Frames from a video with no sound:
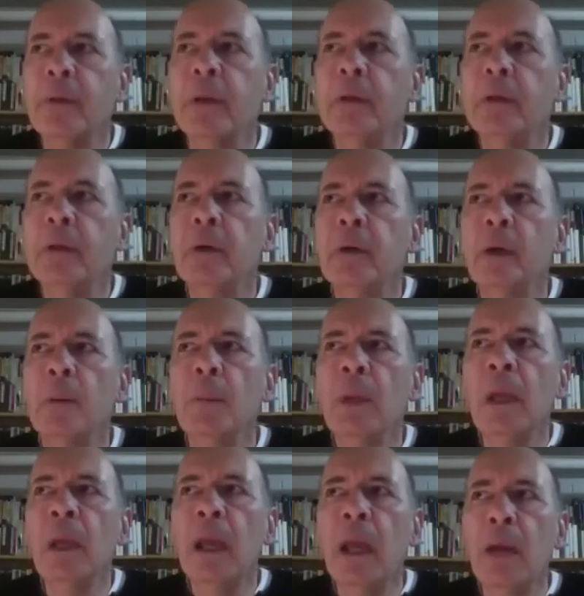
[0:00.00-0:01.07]
And
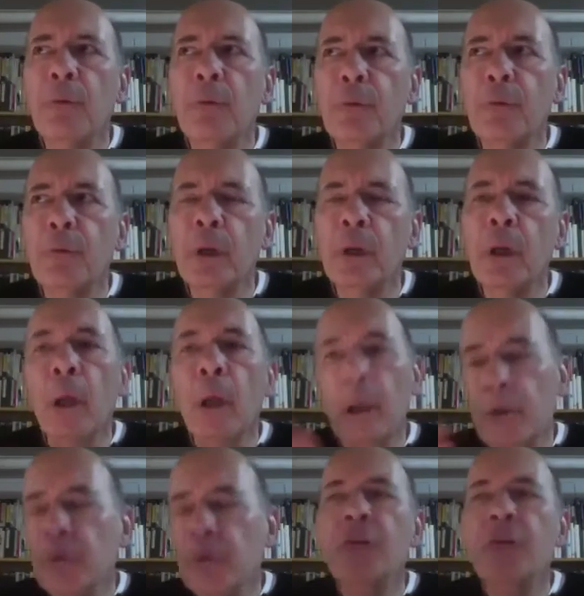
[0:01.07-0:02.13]
and
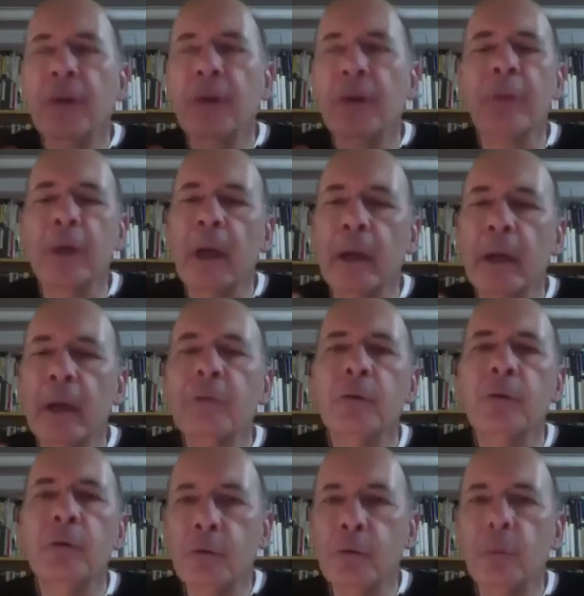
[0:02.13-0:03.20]
this is something I get
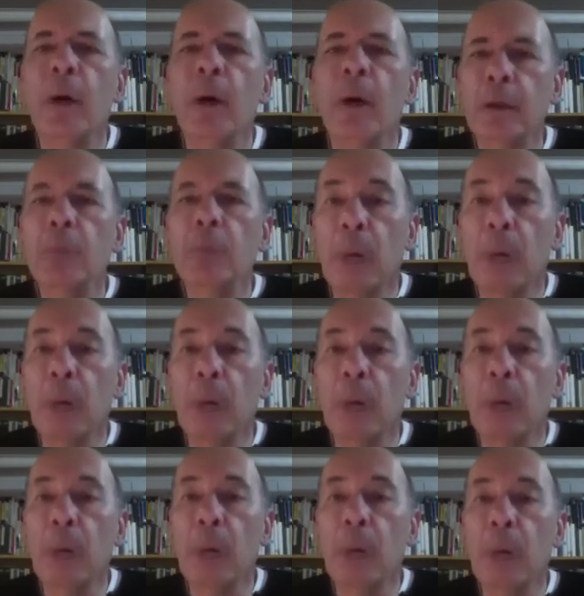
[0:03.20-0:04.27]
into in my
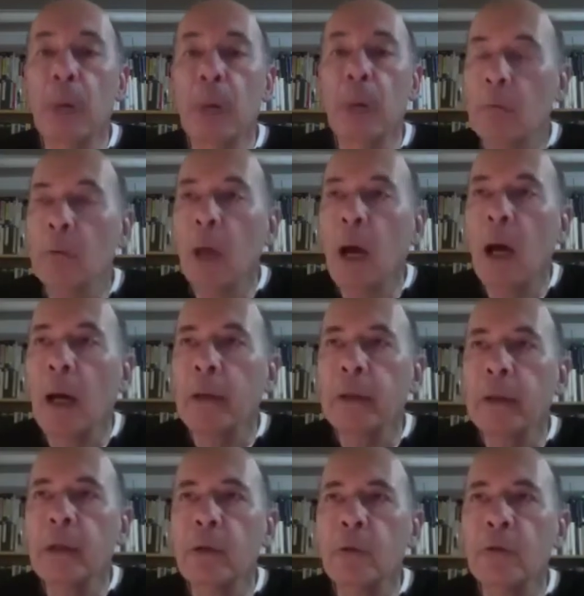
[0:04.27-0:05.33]
writing a lot,
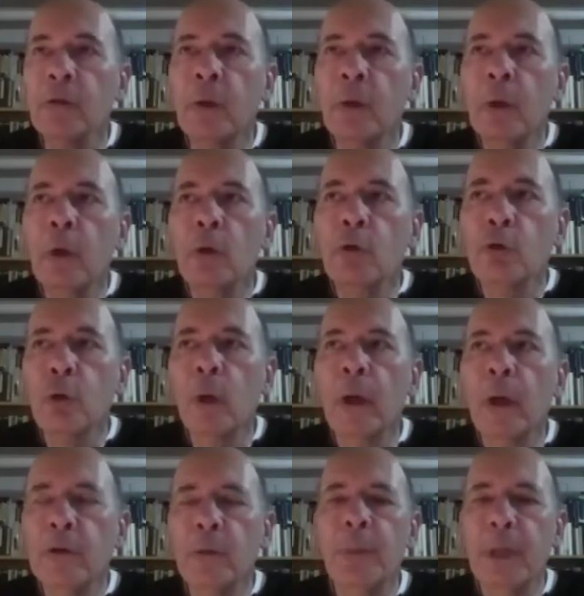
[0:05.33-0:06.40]
is
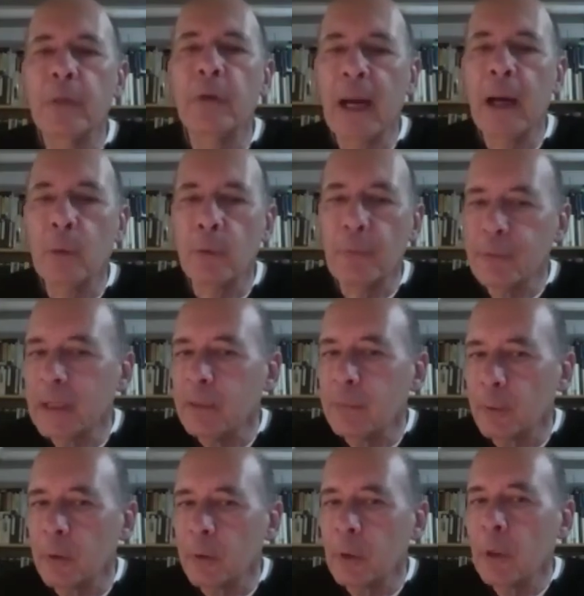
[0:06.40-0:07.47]
trying to pin
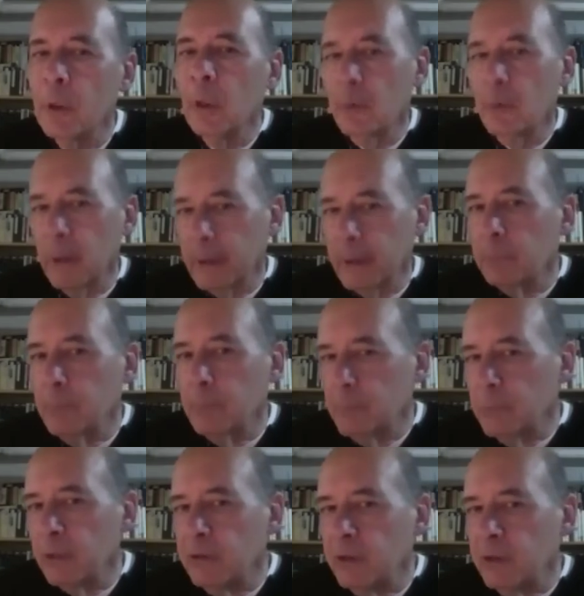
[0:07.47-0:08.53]
down the flavor,
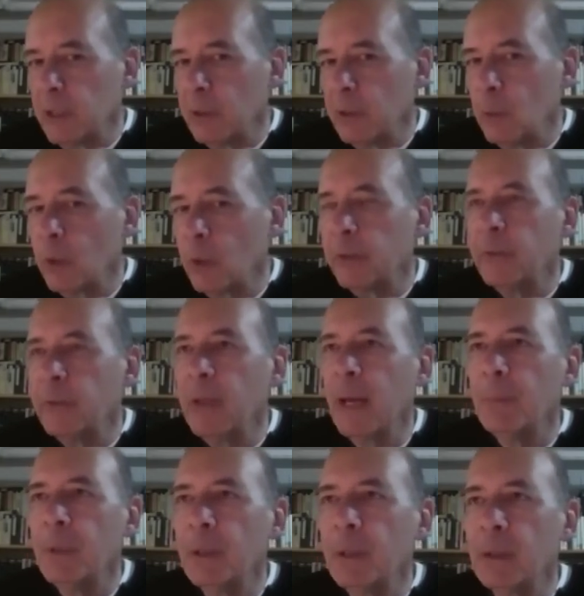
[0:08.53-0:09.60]
like at
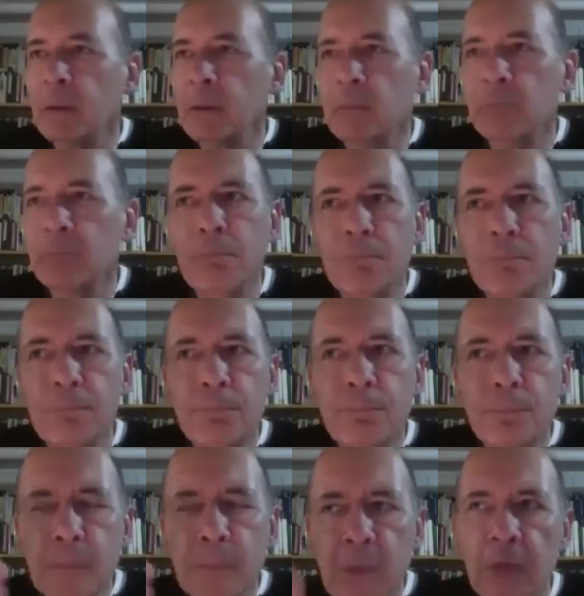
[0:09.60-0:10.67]
1981 in that
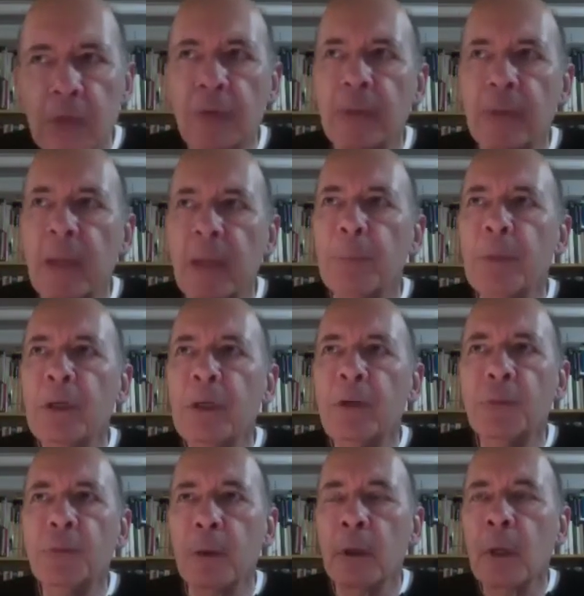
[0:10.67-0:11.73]
case of that piece.
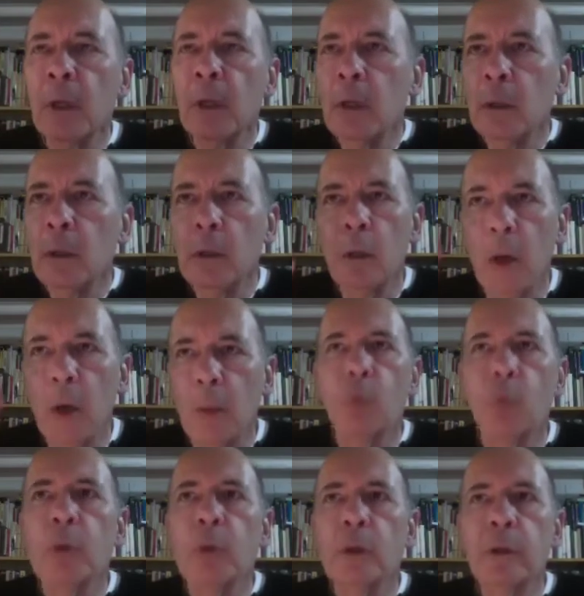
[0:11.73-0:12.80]
But, you know, I'm
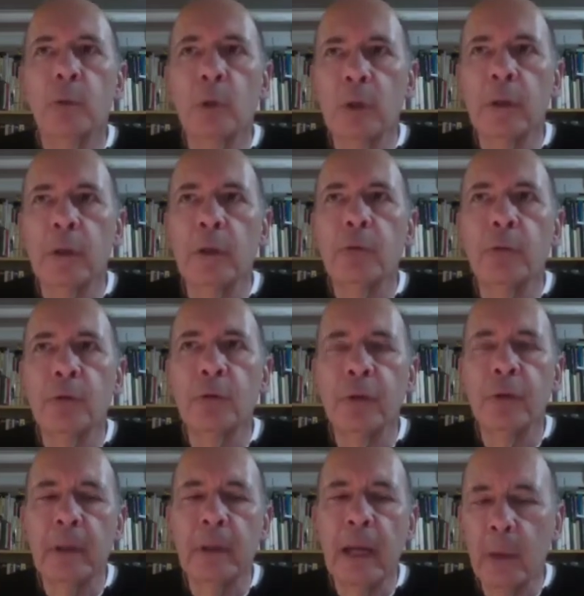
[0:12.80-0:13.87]
really, really
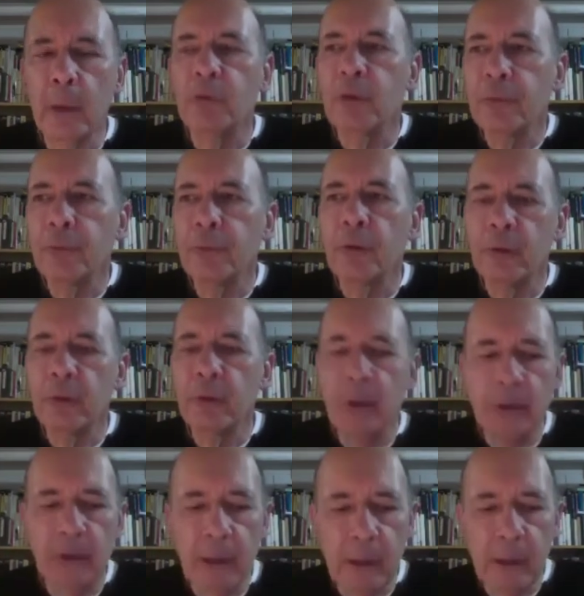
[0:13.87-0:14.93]
interested in how different
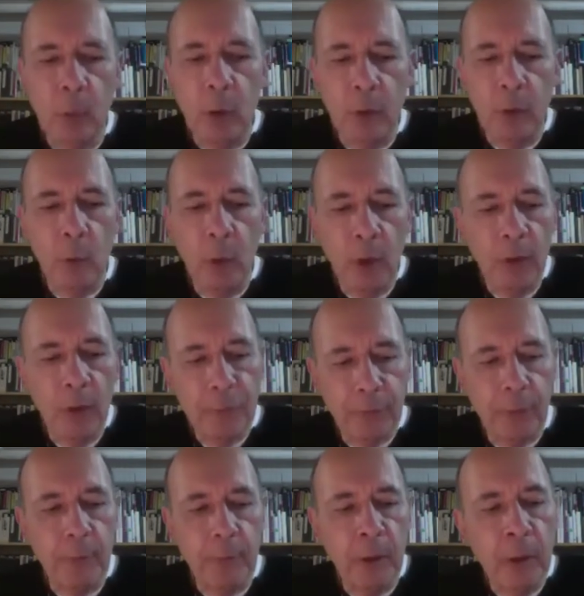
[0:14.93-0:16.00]
1981 was
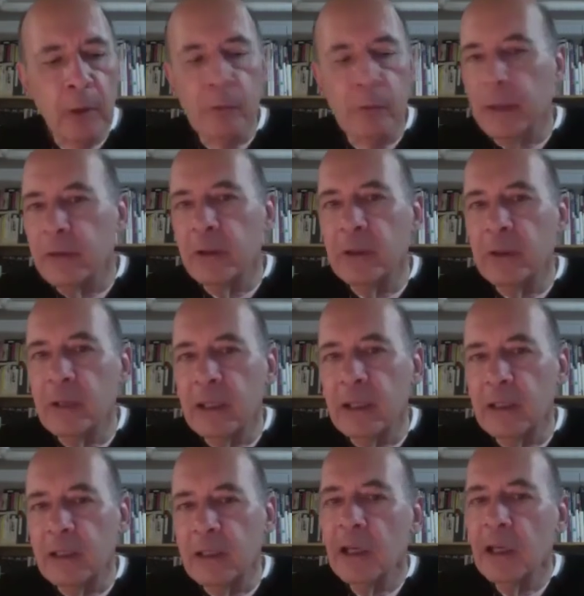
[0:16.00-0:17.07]
from
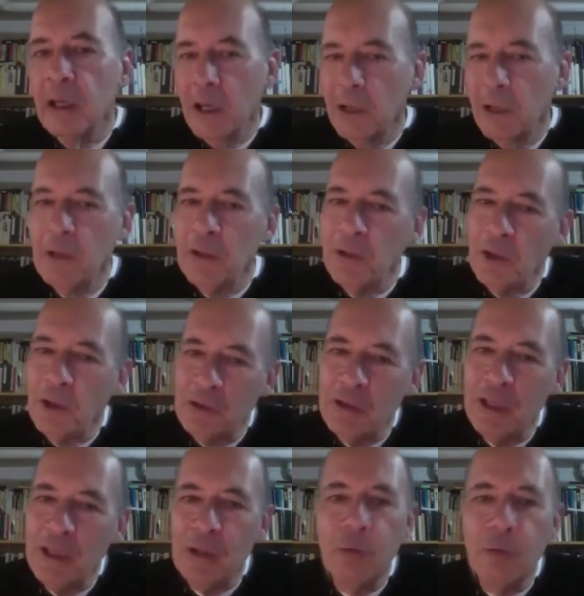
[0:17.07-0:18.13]
1980 and
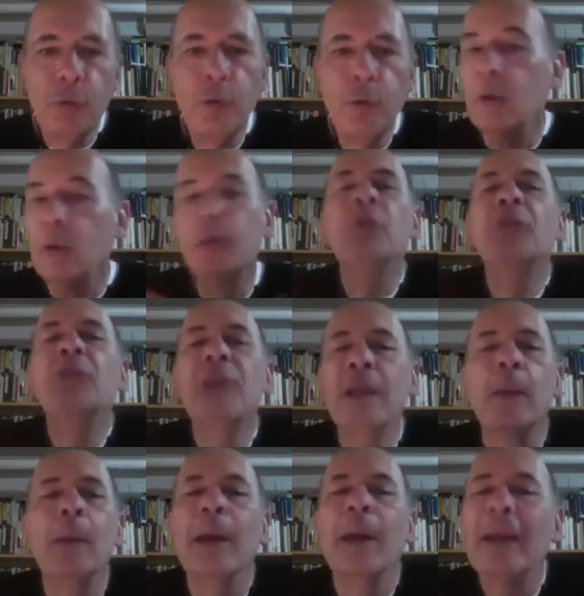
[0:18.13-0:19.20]
1982. And you could say that
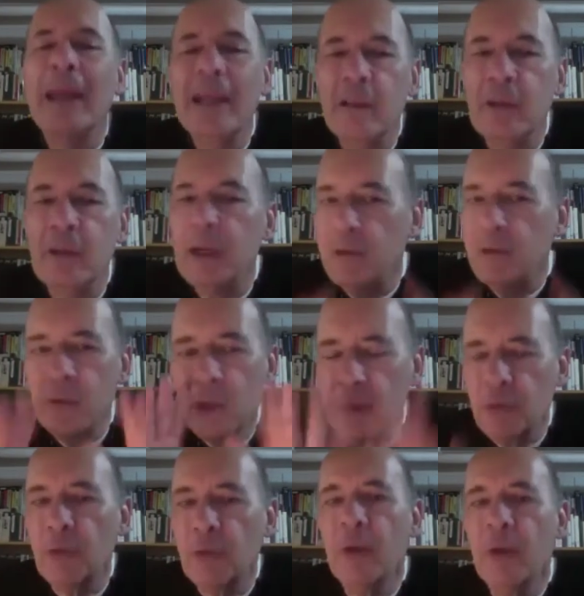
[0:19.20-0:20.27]
about any date. It's not
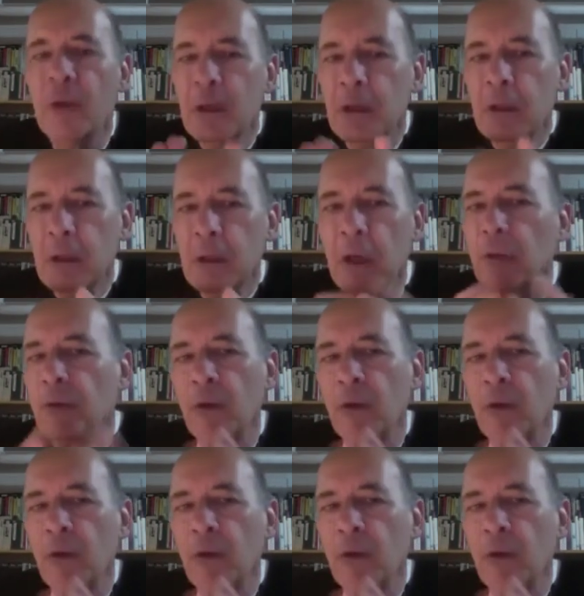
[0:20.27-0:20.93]
just, you know, it's